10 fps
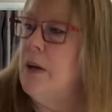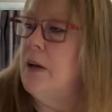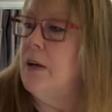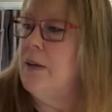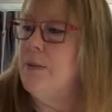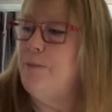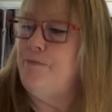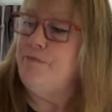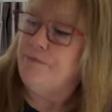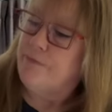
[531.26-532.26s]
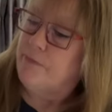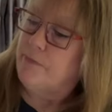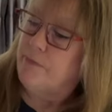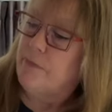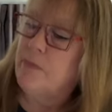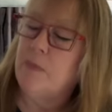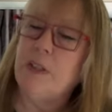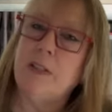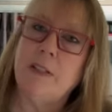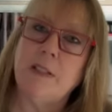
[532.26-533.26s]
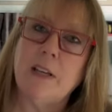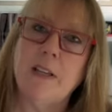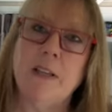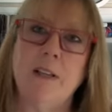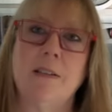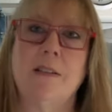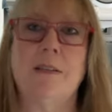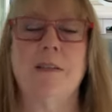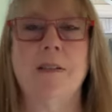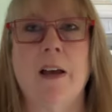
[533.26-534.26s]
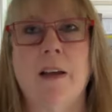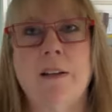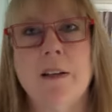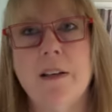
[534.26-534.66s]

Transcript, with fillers: Um, it did say that it's designed,